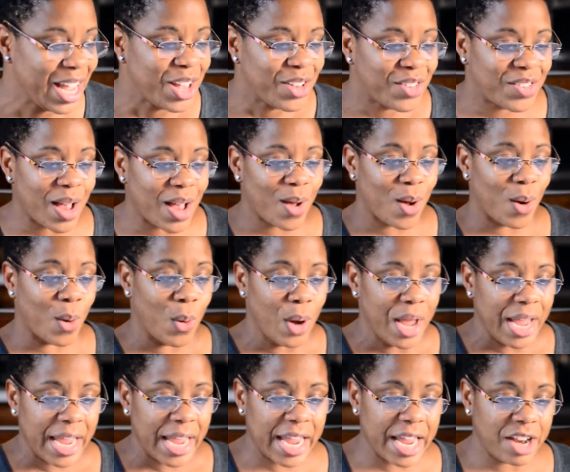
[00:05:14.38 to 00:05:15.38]
So
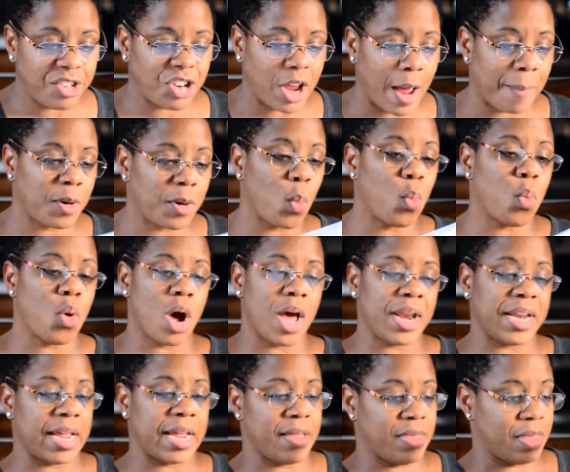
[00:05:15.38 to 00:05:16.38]
in chapter
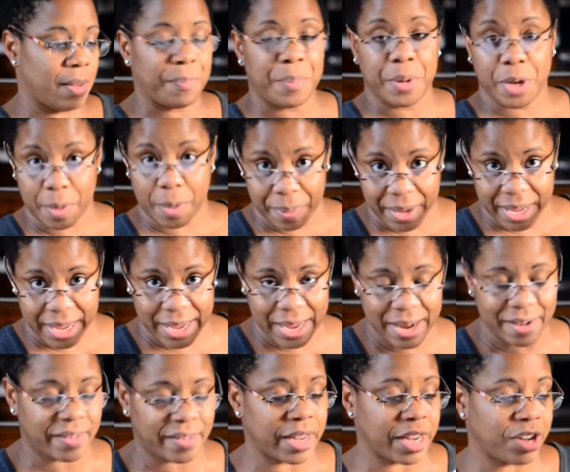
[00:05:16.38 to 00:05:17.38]
1 in the book
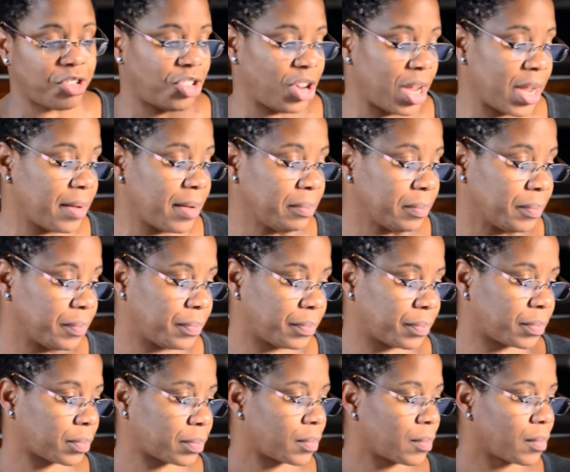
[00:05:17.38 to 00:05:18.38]
Begin Teaching,
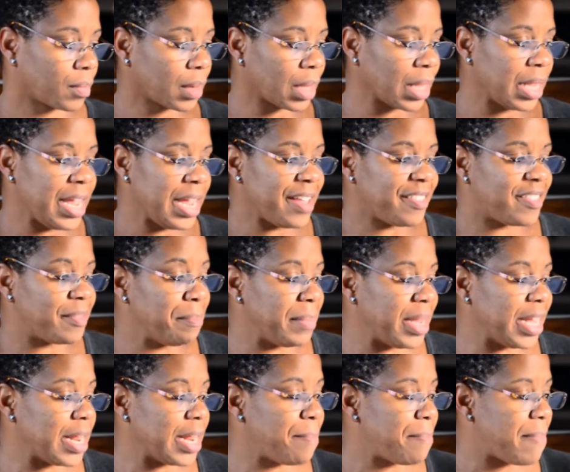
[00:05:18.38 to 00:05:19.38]
it's
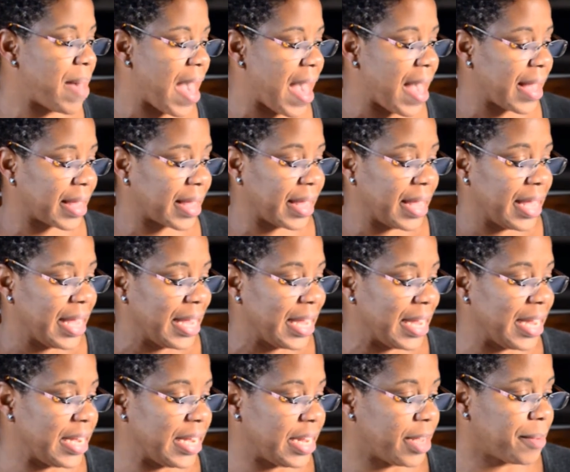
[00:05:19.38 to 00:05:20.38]
meeting Mac,
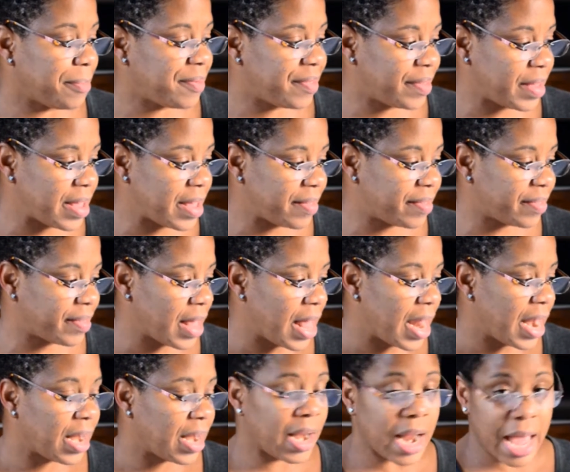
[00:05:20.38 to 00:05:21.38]
ellipses,
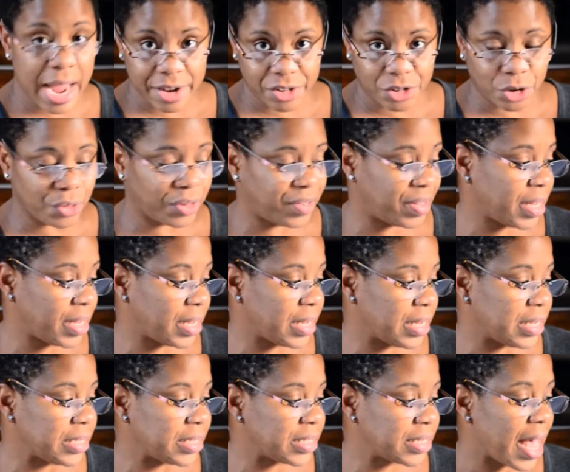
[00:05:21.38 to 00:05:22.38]

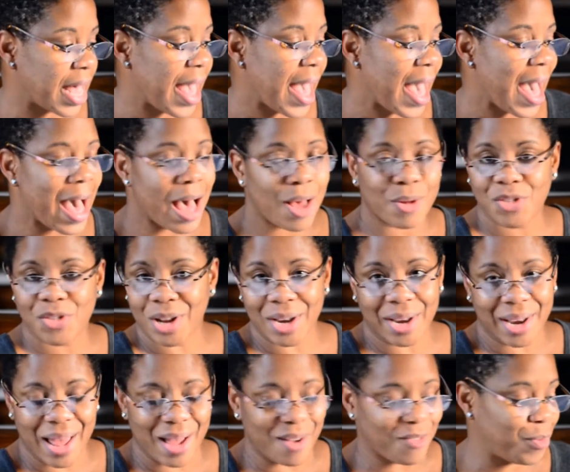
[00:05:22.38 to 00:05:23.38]
litotes, how to
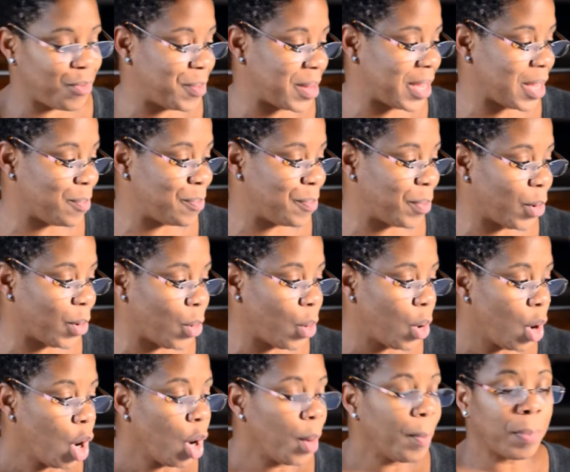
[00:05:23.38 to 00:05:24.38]
love people,
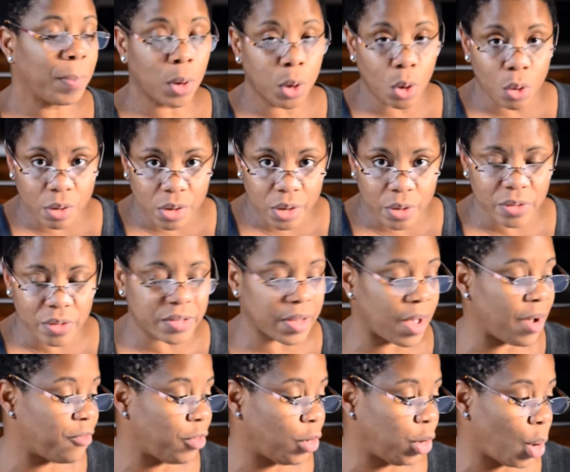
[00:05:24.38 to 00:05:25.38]
plurals
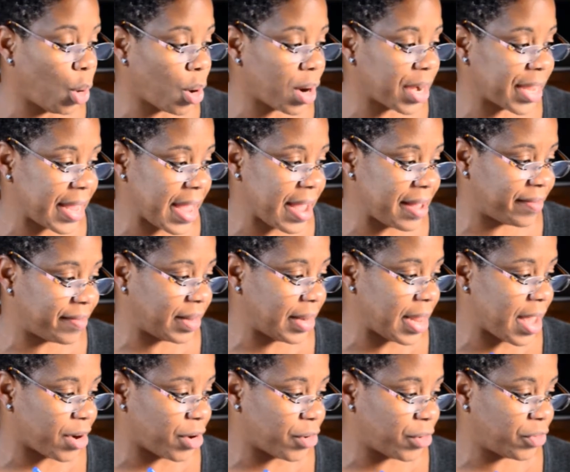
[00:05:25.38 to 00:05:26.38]
of lowercase
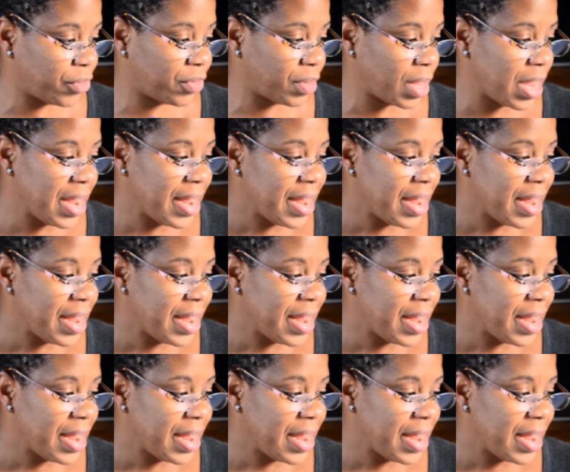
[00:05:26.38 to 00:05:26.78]
letters.